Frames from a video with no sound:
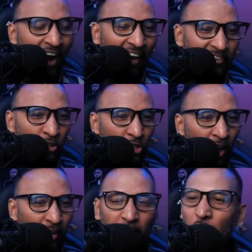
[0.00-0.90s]
Harden
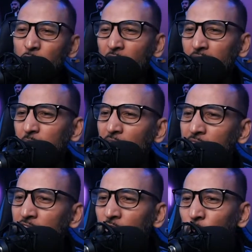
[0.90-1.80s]
Child, I love that name. That's such a